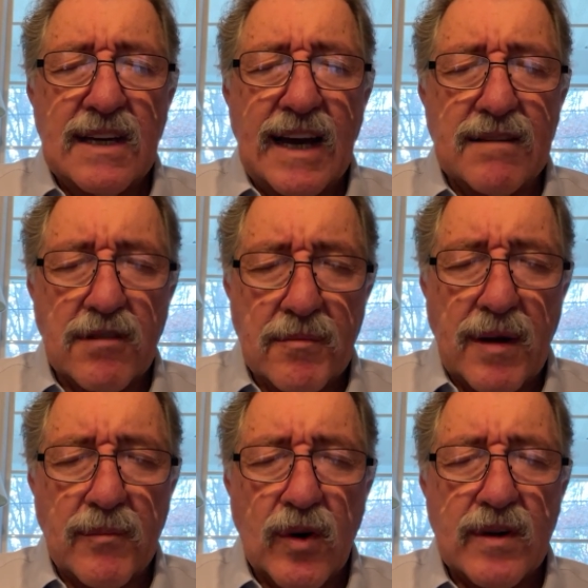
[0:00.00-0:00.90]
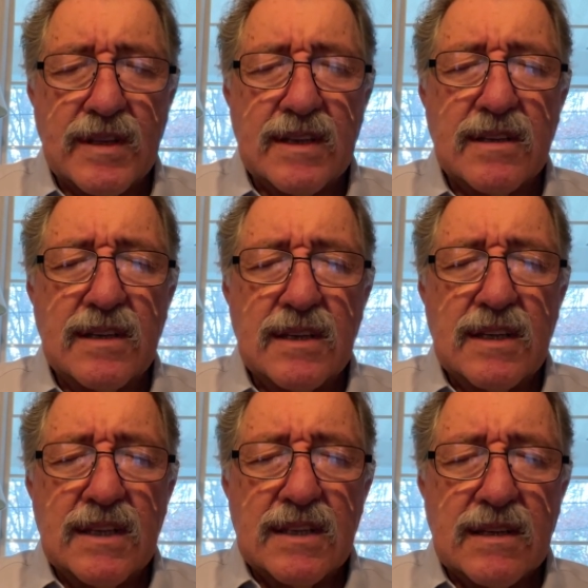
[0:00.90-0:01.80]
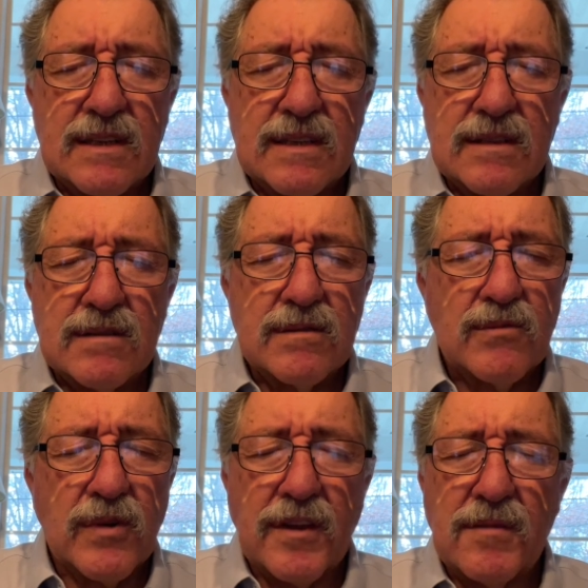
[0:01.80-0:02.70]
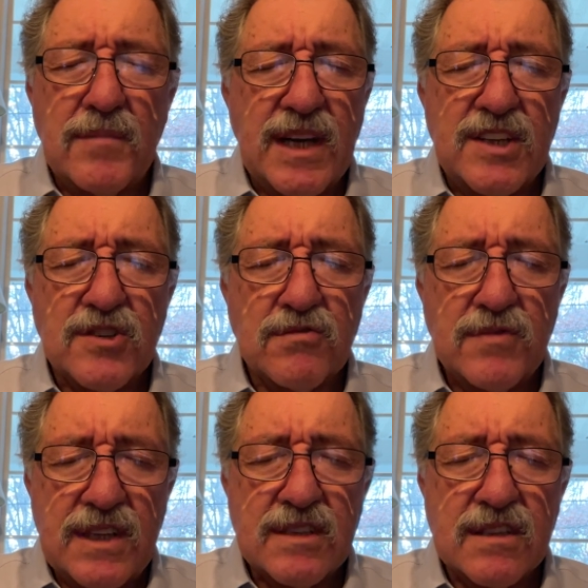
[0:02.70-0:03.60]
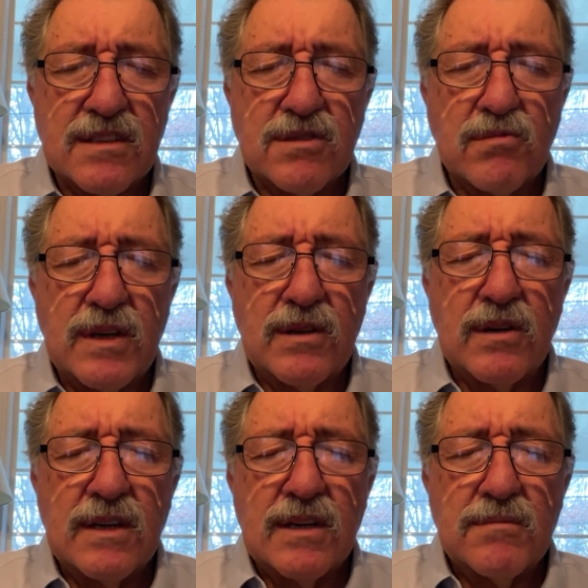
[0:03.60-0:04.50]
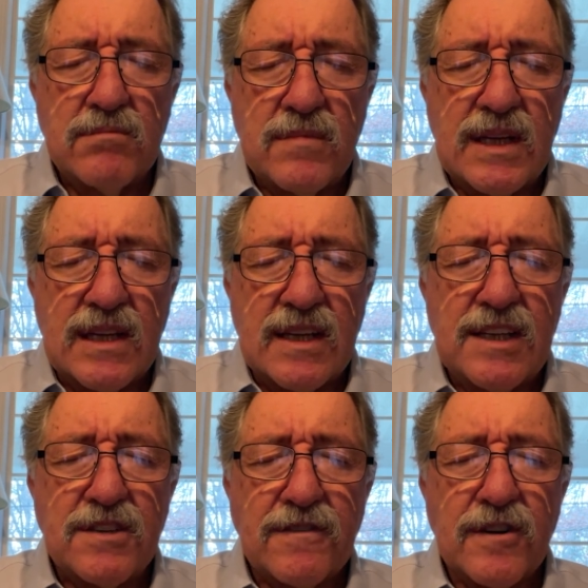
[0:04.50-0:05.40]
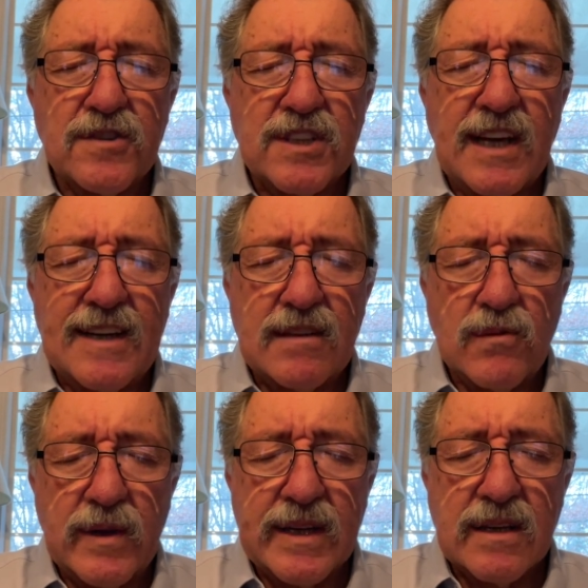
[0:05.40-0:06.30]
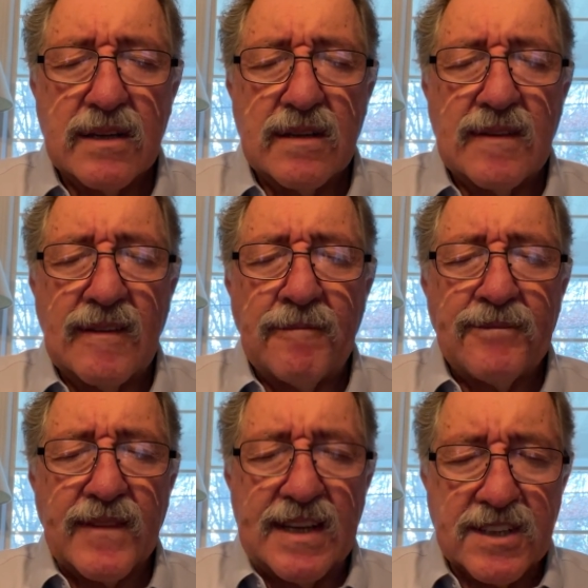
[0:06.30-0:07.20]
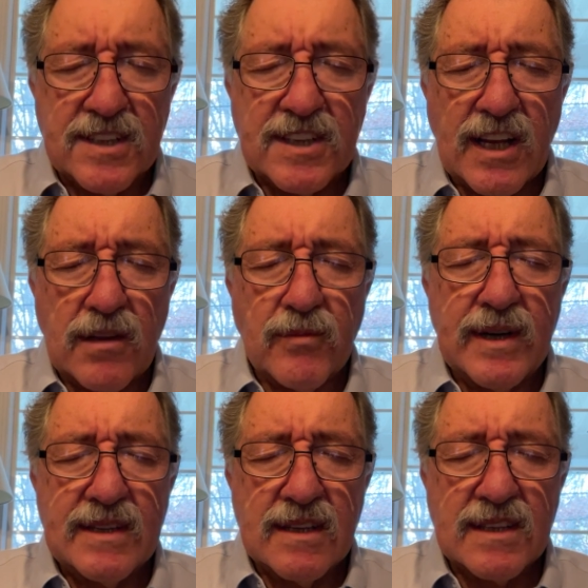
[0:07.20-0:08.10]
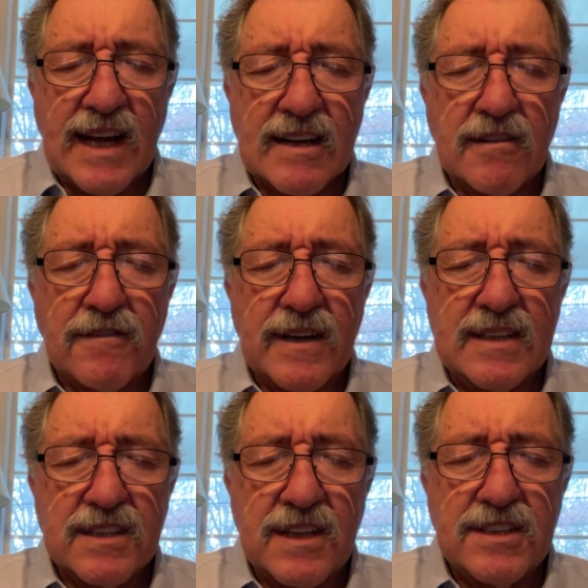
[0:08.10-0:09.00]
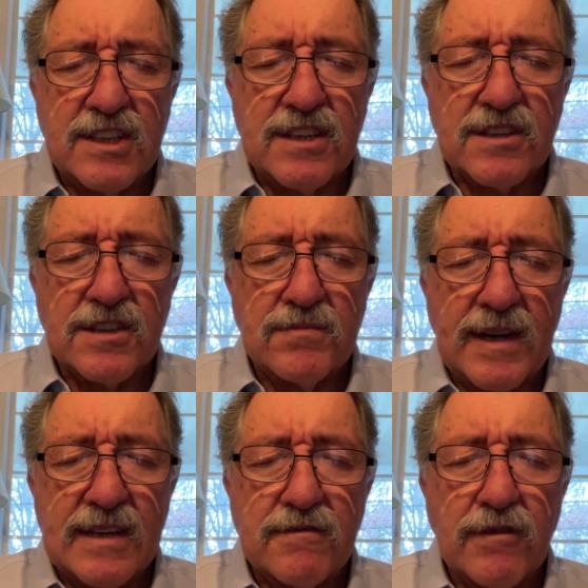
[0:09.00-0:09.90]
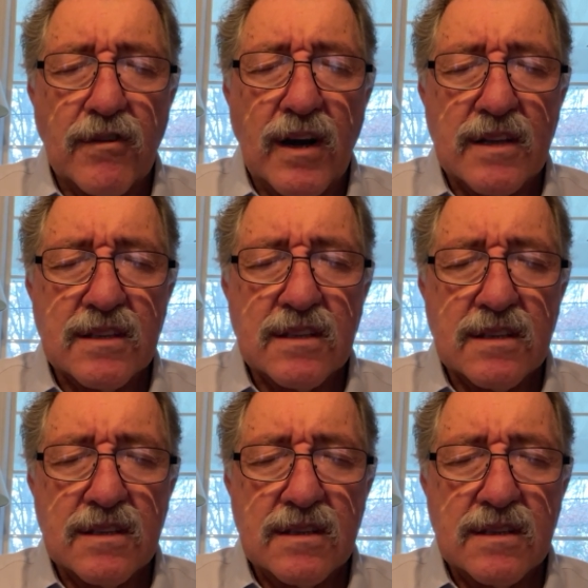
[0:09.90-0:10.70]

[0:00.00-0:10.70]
And remember that one of the major reasons we meet each first day of the week is to celebrate the sacrifice that Jesus made for us.